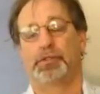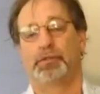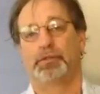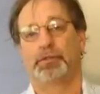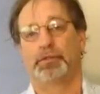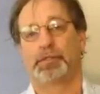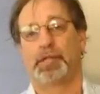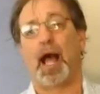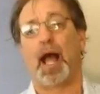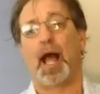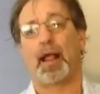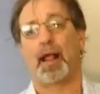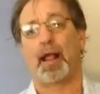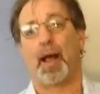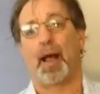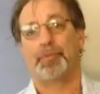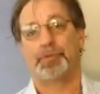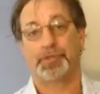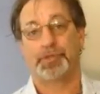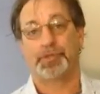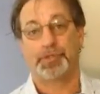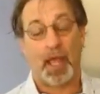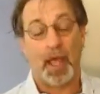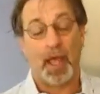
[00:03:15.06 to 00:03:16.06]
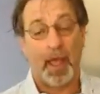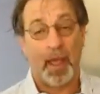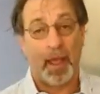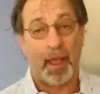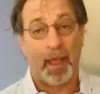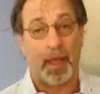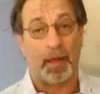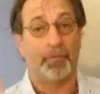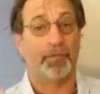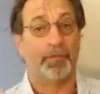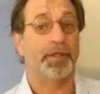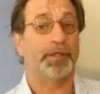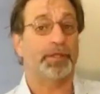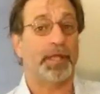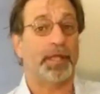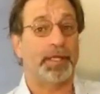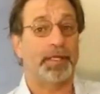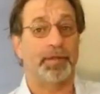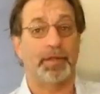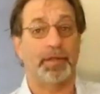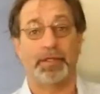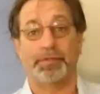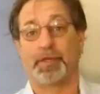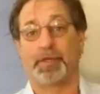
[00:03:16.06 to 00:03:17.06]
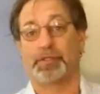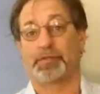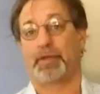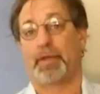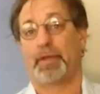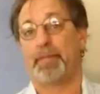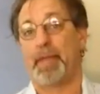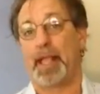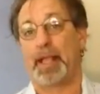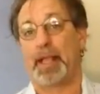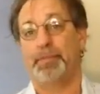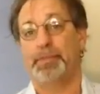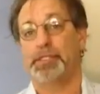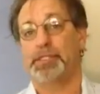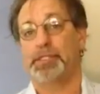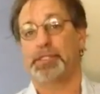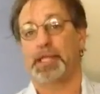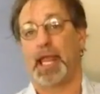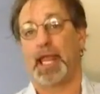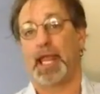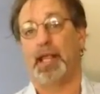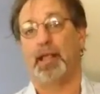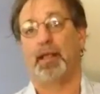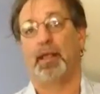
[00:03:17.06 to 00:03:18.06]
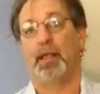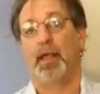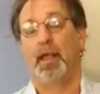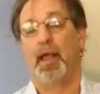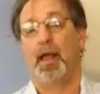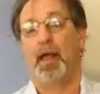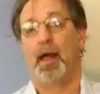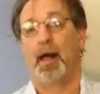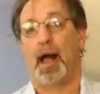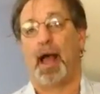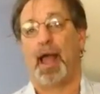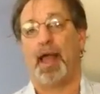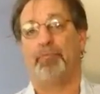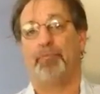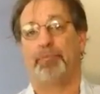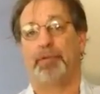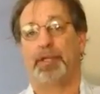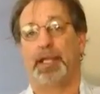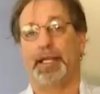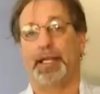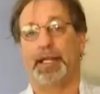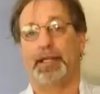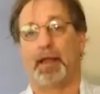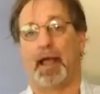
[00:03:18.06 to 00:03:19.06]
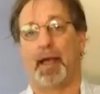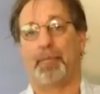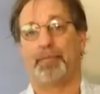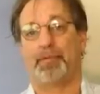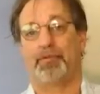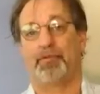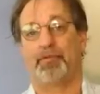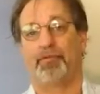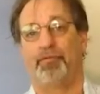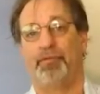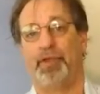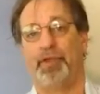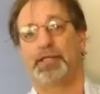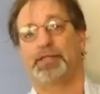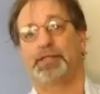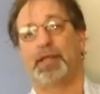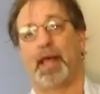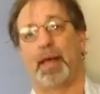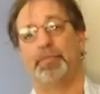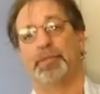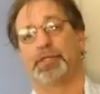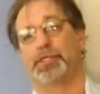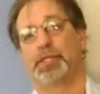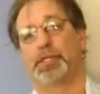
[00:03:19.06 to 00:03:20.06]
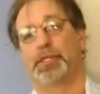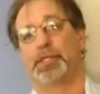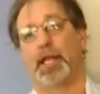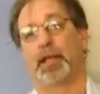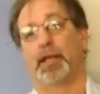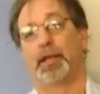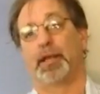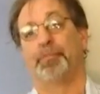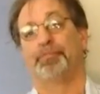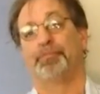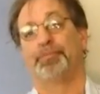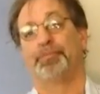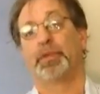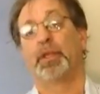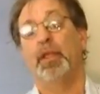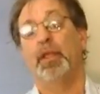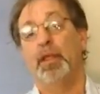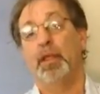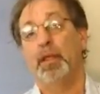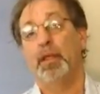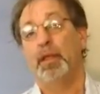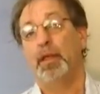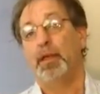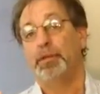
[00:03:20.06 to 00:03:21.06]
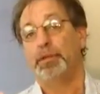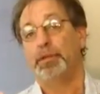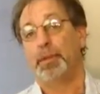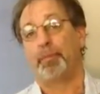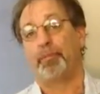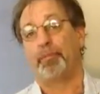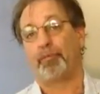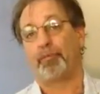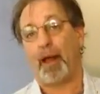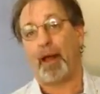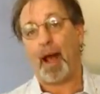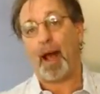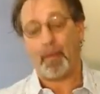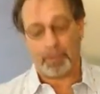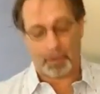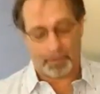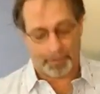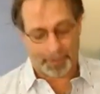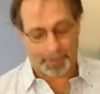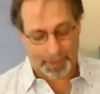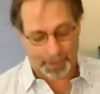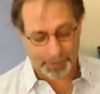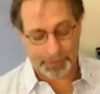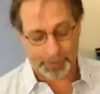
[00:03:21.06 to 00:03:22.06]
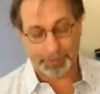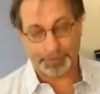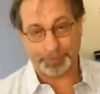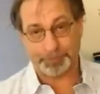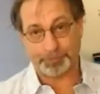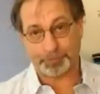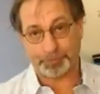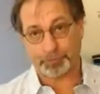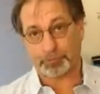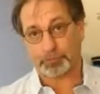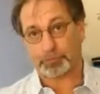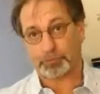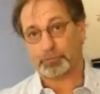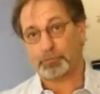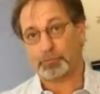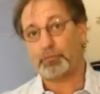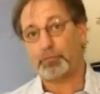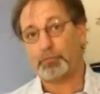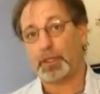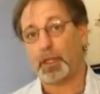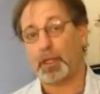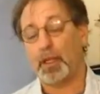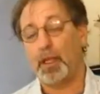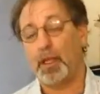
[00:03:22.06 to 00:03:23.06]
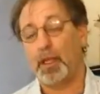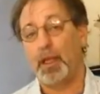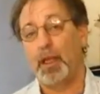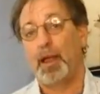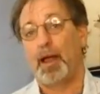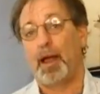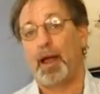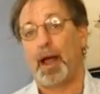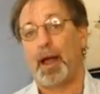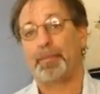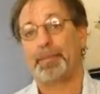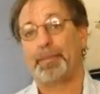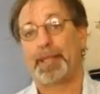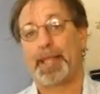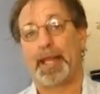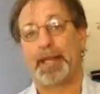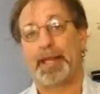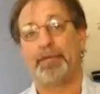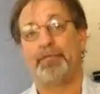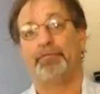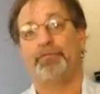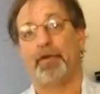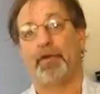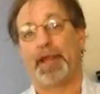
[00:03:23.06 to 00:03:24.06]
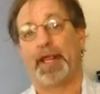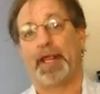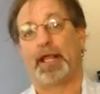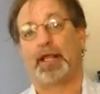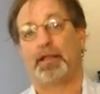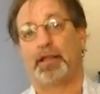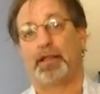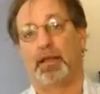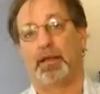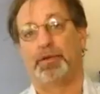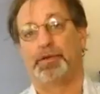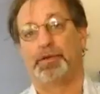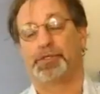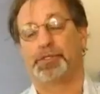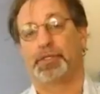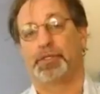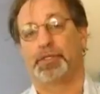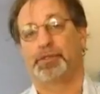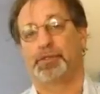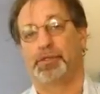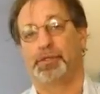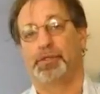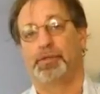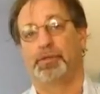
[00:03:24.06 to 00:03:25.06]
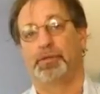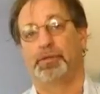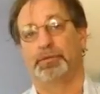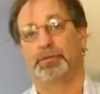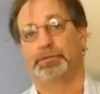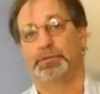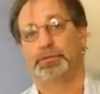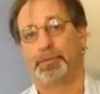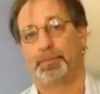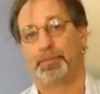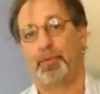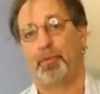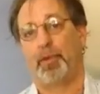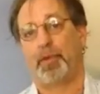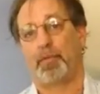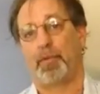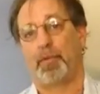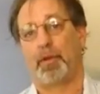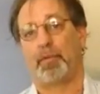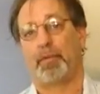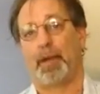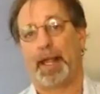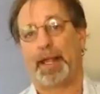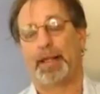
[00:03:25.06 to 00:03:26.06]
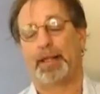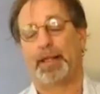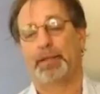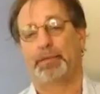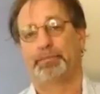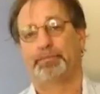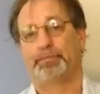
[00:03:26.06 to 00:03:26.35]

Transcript: stock options. And the reason I do this is because if I make a mistake, I have plenty of time to fix that mistake. The problem is I'm getting very close to the point where my